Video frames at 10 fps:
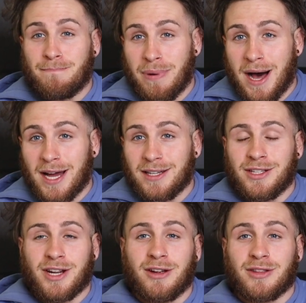but
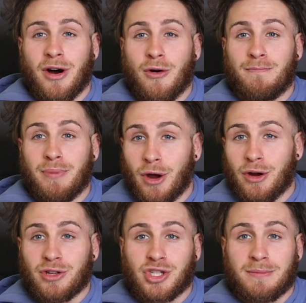you know, the whole
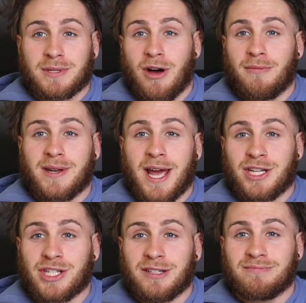burger and chips
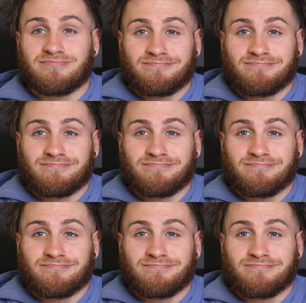combination